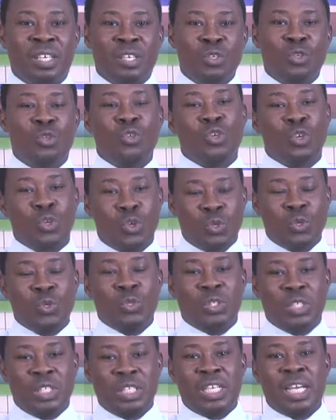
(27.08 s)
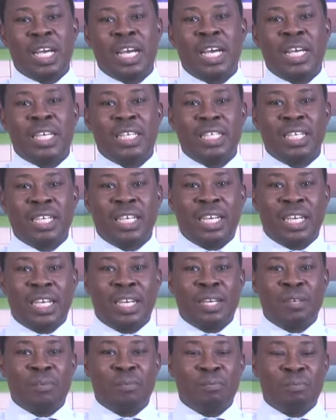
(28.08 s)
You know that
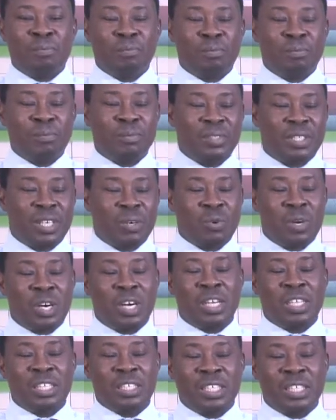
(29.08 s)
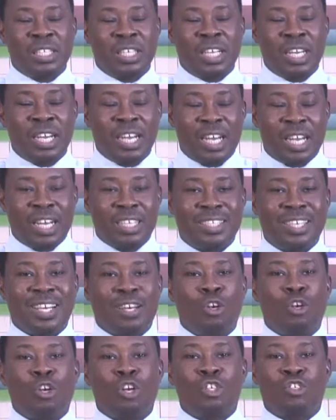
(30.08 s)
the world has a
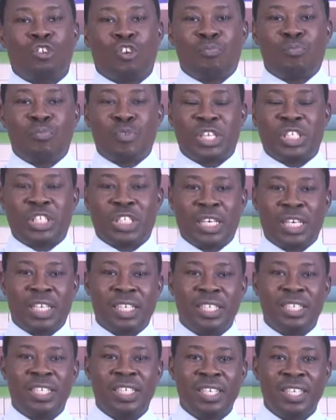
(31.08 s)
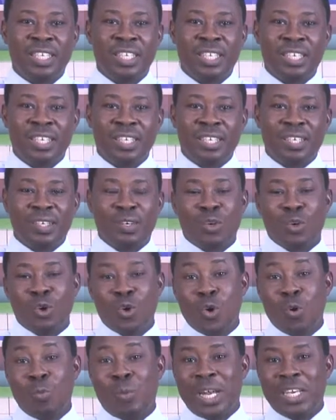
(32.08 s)
lot of pressure.
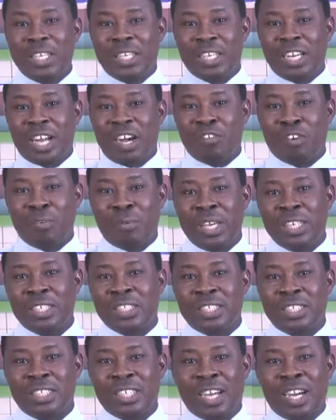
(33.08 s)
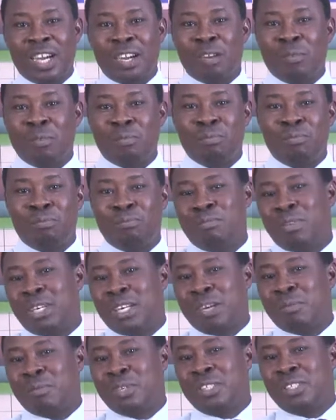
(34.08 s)
Globally, governments are
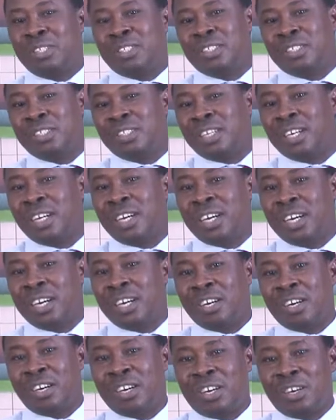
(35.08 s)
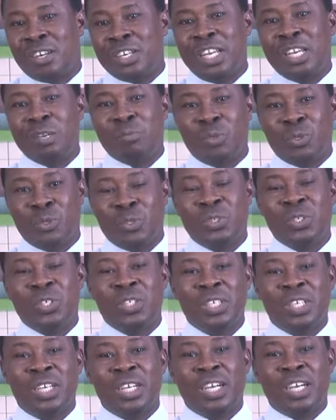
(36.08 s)
becoming unable
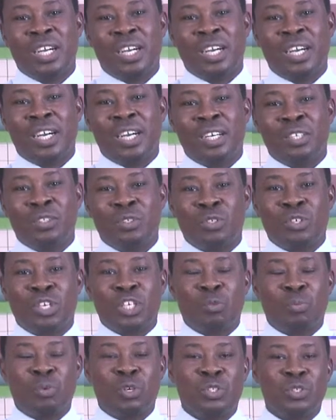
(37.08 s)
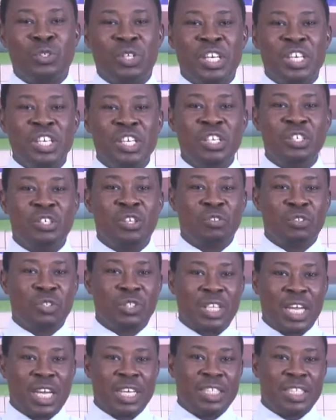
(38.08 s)
to respond to the needs of
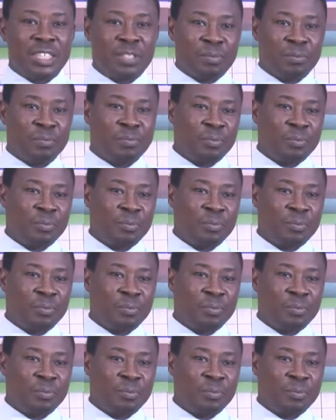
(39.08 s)
society.